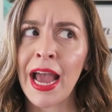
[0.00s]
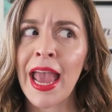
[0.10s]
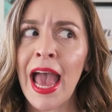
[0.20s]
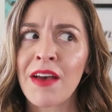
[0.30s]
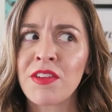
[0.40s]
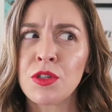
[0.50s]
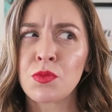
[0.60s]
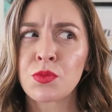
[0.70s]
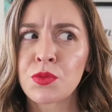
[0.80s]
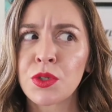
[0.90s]
I haven't
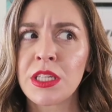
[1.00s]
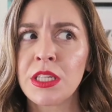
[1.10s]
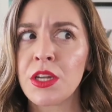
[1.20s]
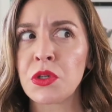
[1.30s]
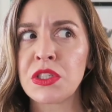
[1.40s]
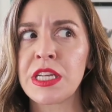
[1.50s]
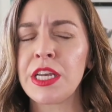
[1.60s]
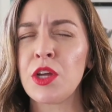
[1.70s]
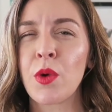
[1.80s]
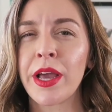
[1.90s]
really noticed
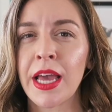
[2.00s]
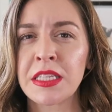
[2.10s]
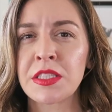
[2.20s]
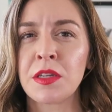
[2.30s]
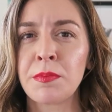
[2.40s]
any white cast